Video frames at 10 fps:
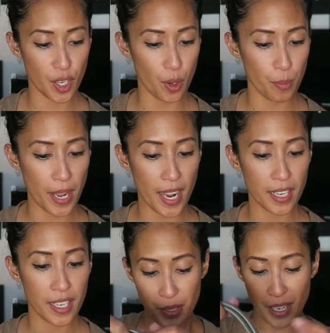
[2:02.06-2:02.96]
tote
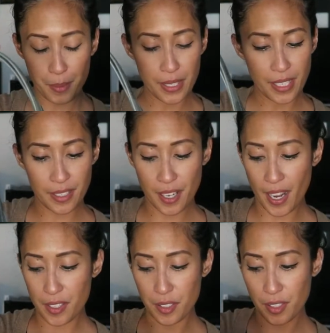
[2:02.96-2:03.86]
bag, but I mean, it
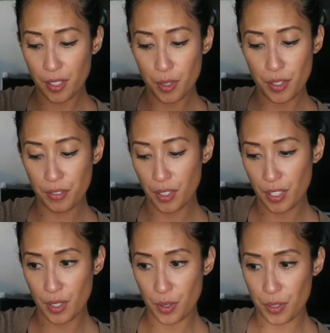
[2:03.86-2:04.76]
has years of
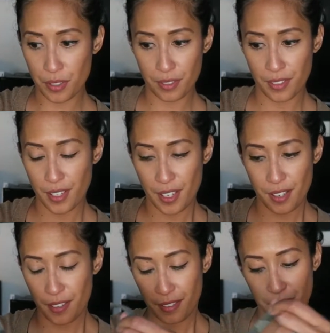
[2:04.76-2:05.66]
good use
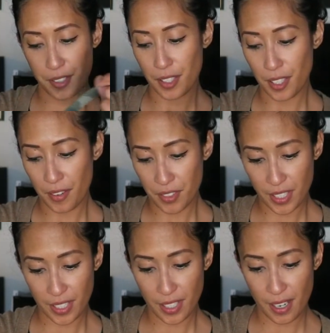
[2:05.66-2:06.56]
still left
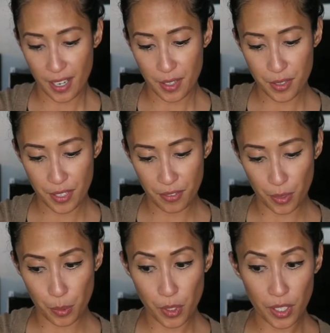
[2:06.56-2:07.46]
in it. I use it
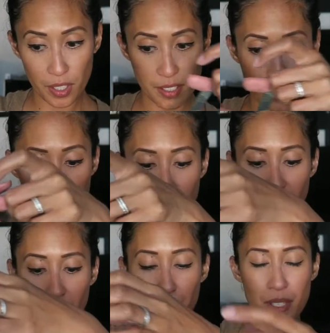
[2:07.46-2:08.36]
for work
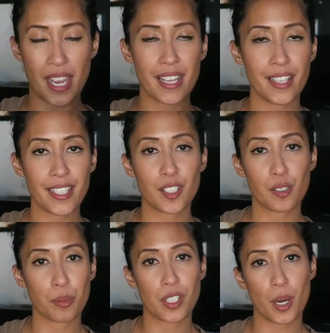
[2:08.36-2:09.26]
sometimes. I like to
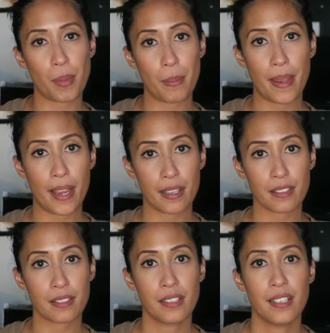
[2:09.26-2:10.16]
switch out my bags